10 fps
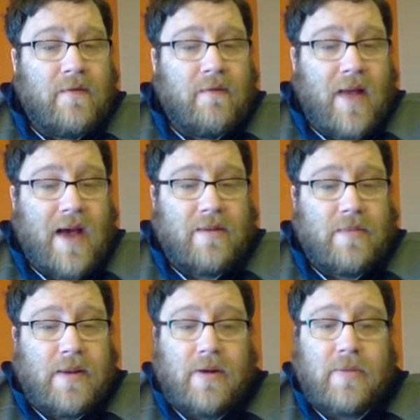
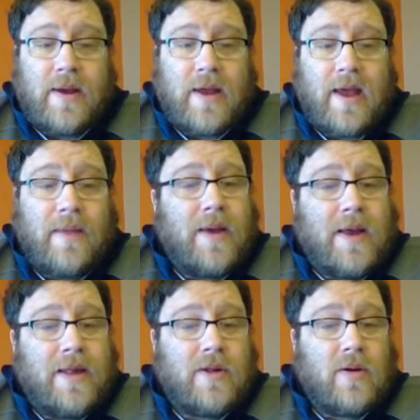Vladimir became
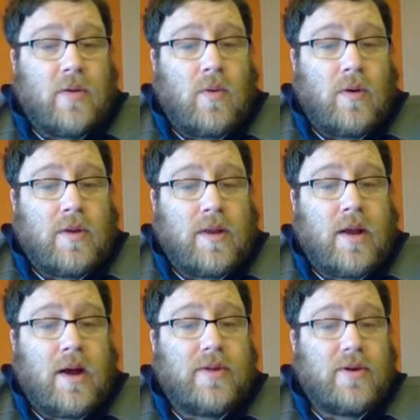Eastern
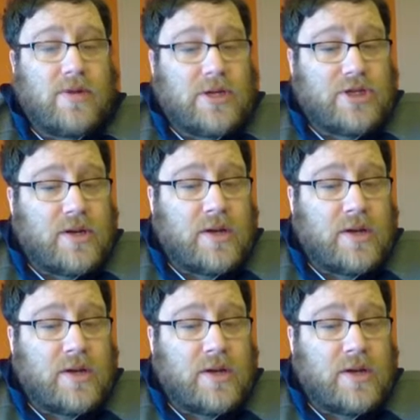Orthodox Christian,